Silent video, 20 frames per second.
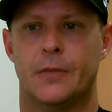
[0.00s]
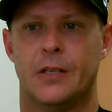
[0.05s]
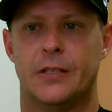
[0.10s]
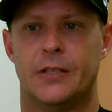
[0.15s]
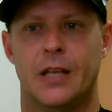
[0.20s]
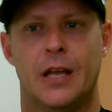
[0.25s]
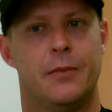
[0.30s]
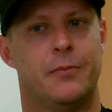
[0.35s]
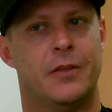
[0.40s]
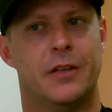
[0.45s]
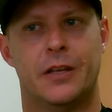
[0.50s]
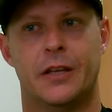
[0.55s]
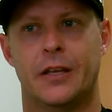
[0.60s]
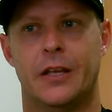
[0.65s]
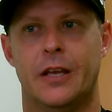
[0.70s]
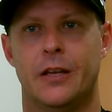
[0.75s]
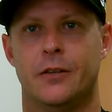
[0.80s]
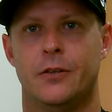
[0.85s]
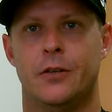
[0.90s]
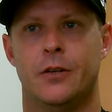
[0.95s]
same thing
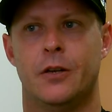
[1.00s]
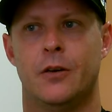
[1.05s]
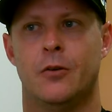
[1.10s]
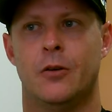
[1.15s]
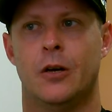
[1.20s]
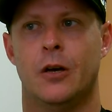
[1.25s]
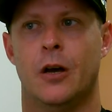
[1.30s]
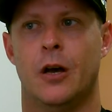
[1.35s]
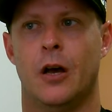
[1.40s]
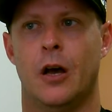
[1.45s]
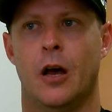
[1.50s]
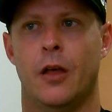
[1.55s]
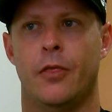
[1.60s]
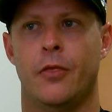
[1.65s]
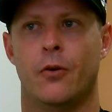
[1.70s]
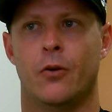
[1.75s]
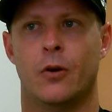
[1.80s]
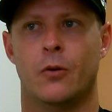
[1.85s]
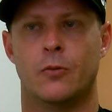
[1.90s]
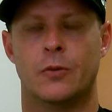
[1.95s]
again. I
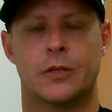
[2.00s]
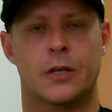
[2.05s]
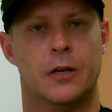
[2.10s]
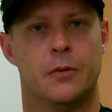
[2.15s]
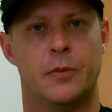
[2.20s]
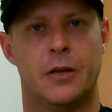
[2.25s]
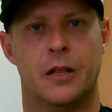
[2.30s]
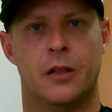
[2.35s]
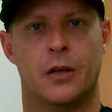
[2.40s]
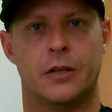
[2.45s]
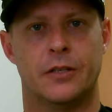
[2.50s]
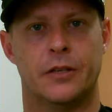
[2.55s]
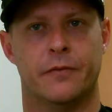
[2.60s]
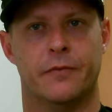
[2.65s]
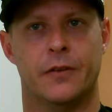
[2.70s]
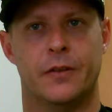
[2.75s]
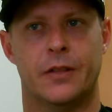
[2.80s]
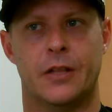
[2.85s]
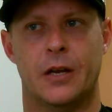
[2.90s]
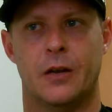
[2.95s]
thought it was going to be a lot
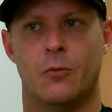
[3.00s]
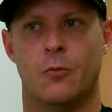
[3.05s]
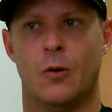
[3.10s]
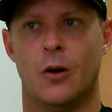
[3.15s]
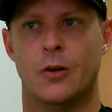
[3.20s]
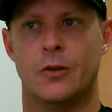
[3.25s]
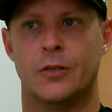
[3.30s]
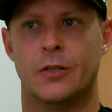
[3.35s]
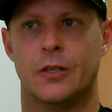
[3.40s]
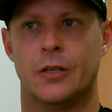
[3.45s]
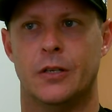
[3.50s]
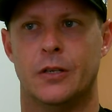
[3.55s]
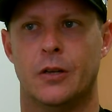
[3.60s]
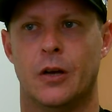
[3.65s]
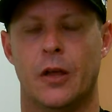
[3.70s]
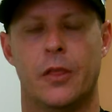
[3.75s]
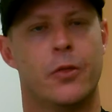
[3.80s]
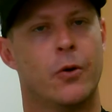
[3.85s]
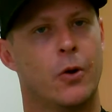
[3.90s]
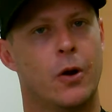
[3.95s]
different than it was, and
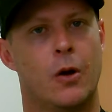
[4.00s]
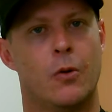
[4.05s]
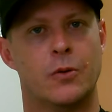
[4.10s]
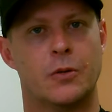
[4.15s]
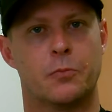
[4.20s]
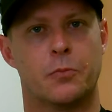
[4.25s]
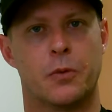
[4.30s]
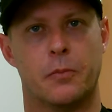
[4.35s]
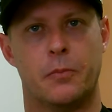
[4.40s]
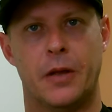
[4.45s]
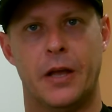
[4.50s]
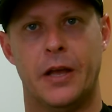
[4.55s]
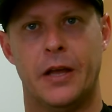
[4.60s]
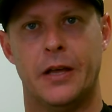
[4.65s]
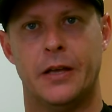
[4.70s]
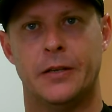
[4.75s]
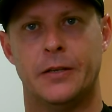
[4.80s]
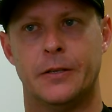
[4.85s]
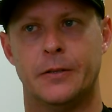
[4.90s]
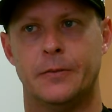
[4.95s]
I thought I was
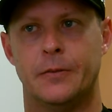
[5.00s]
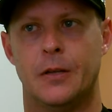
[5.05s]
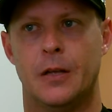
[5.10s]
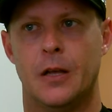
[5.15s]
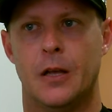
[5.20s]
prepared, and